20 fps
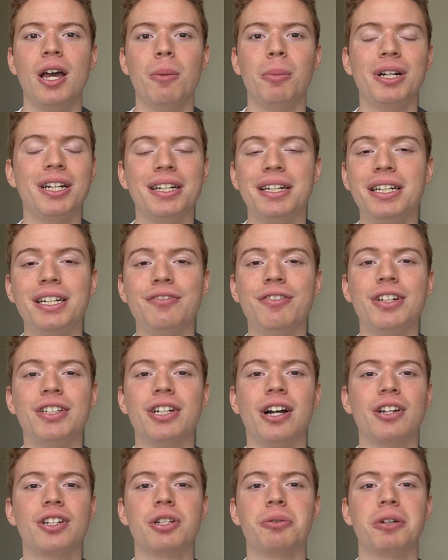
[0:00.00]
but he didn't even
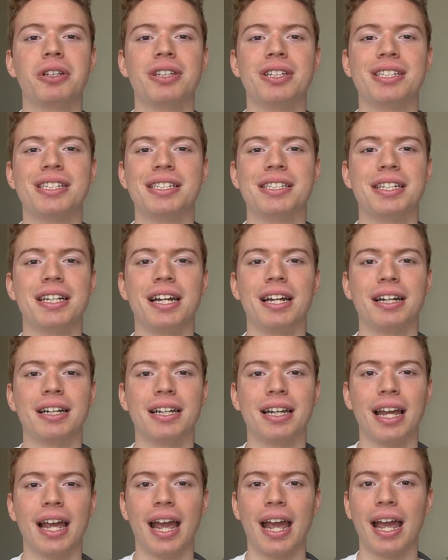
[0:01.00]
touch it with his
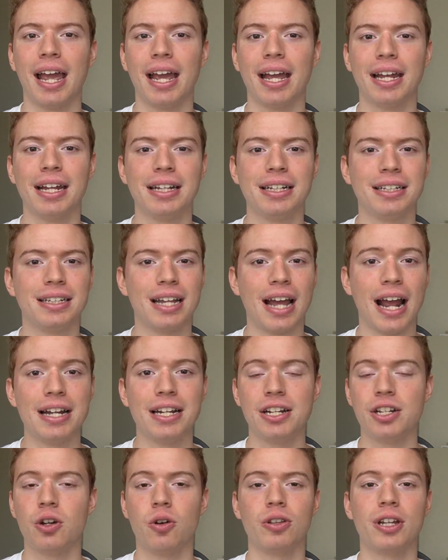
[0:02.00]
stick. And I
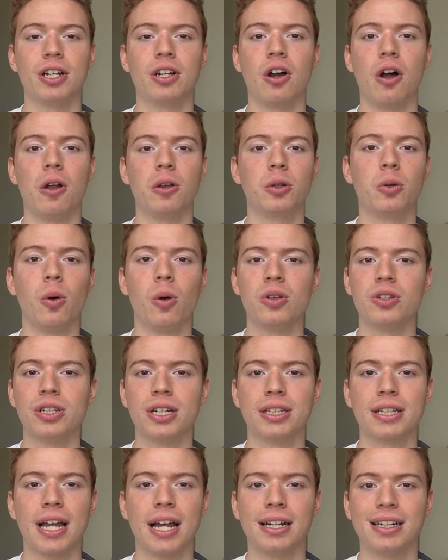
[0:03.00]
didn't know they called goals
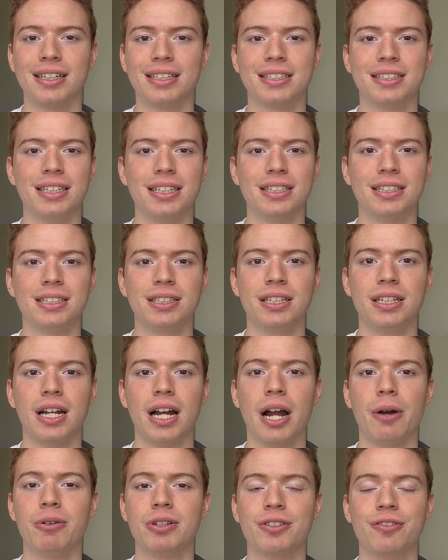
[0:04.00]
like that unassisted.
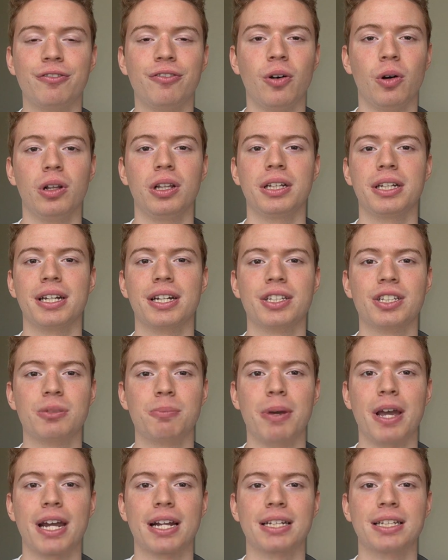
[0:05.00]
I was fully
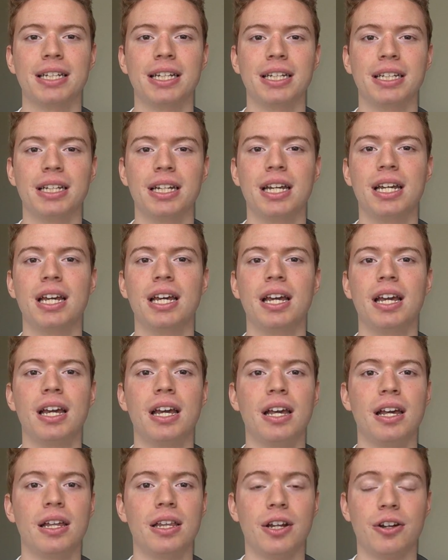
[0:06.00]
expecting
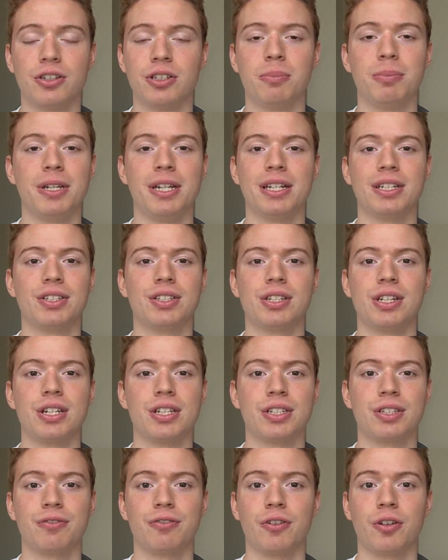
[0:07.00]
there to be
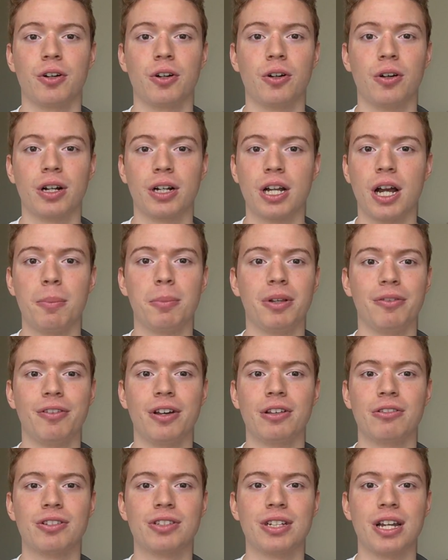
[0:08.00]
assists for a couple of
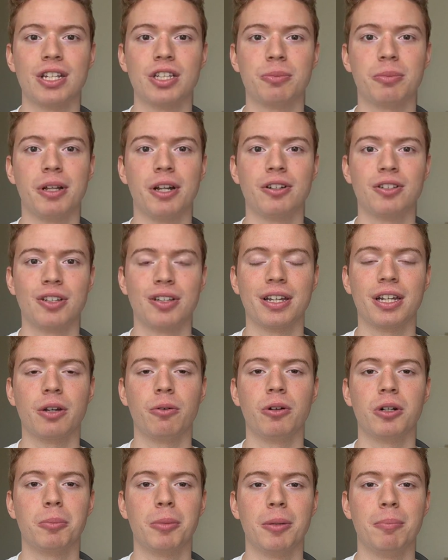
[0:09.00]
other Sens players. I think it
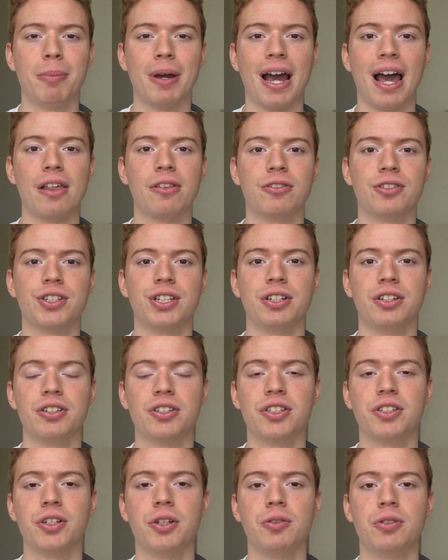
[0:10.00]
would have been Batherson and
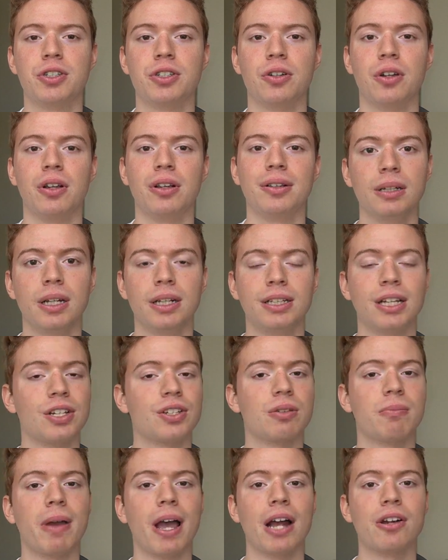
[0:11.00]
Stützle. It
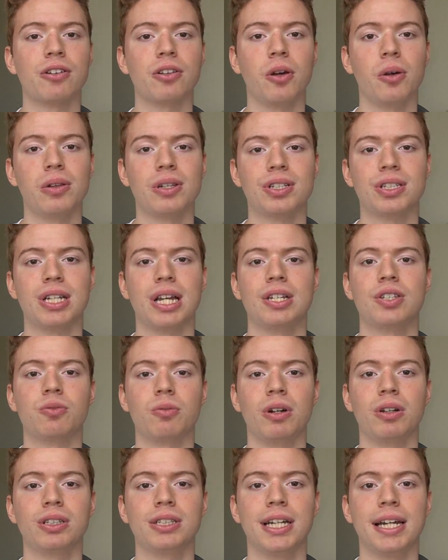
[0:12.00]
doesn't matter though, the Sens
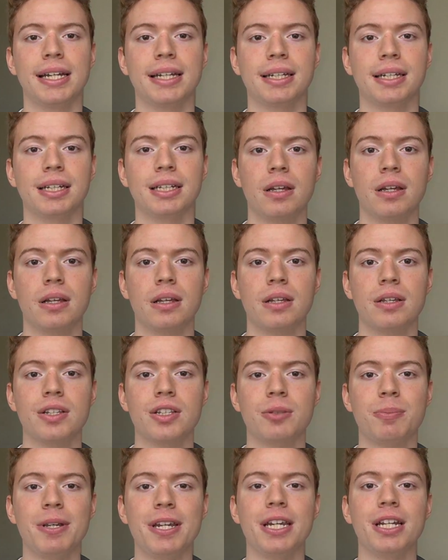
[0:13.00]
will take it.
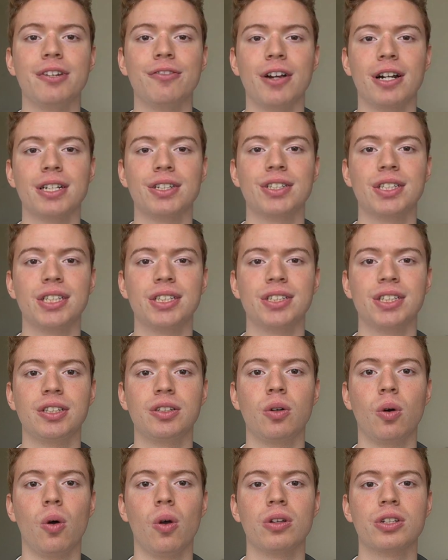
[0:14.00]
Speaking of
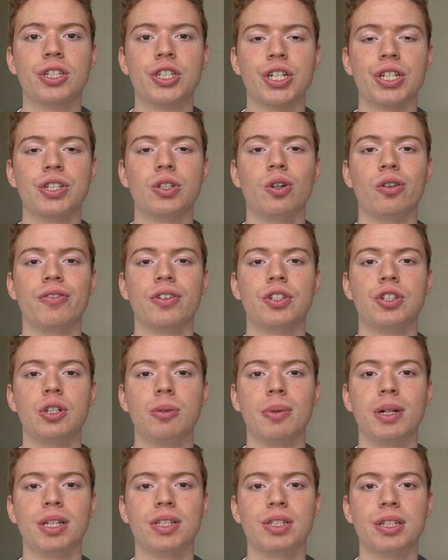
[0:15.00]
unassisted goals, just over
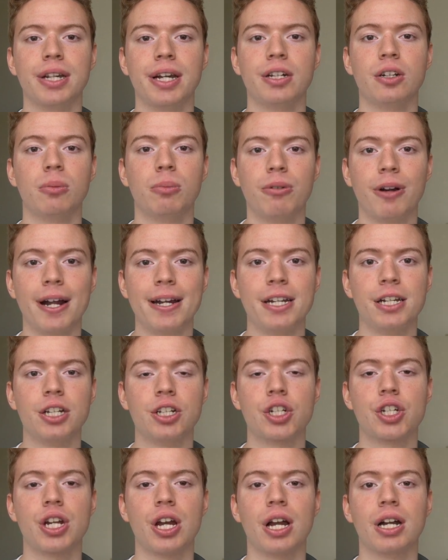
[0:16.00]
two minutes later, Brady
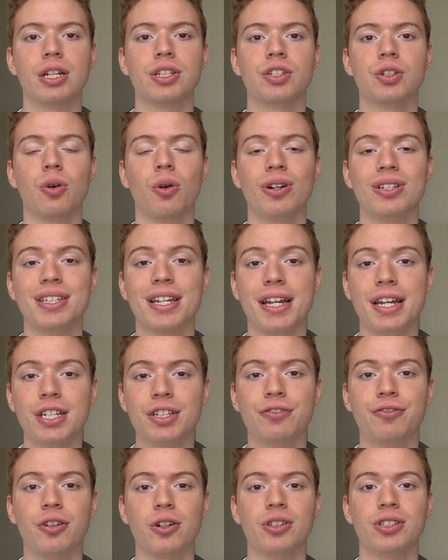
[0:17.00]
Tkachuk scores
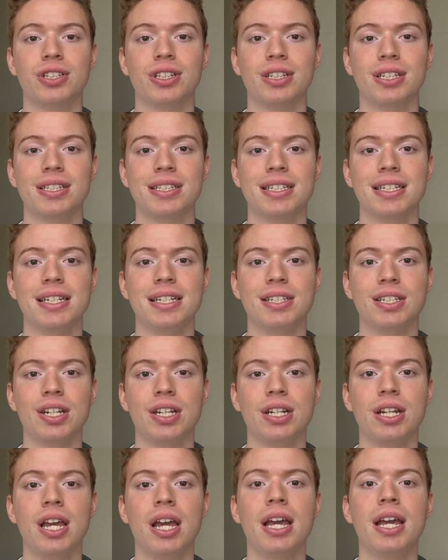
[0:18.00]
his first of the
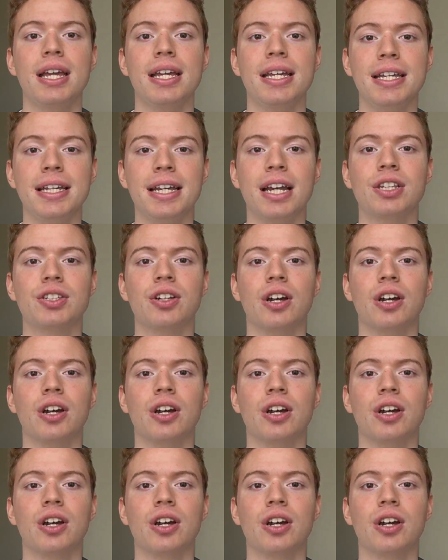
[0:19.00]
season. He gets